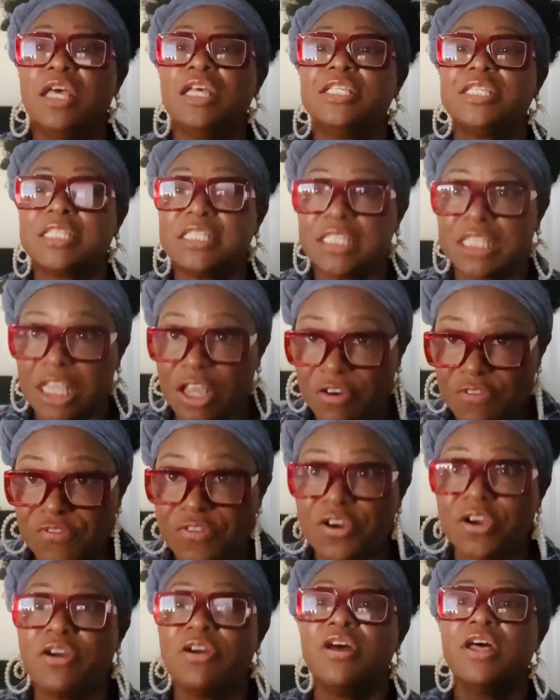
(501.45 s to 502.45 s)

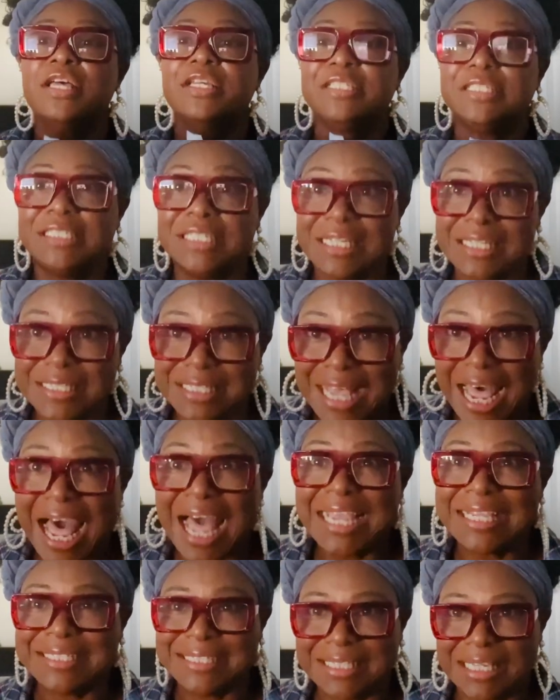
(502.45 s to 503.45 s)
silver
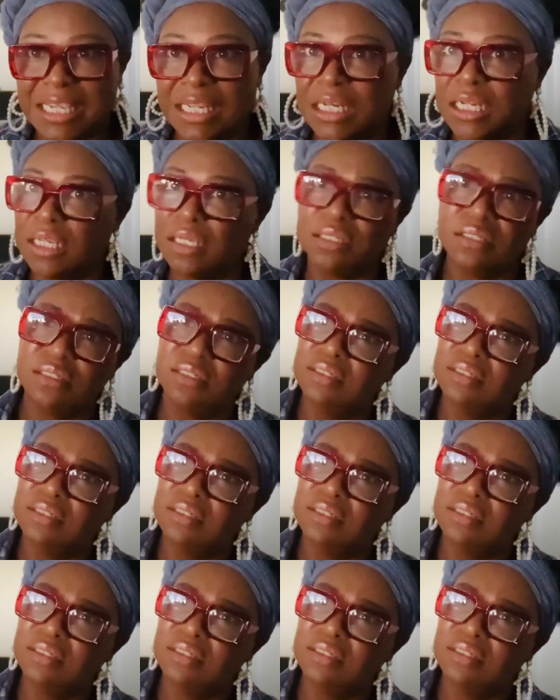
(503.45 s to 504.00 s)
designs in it.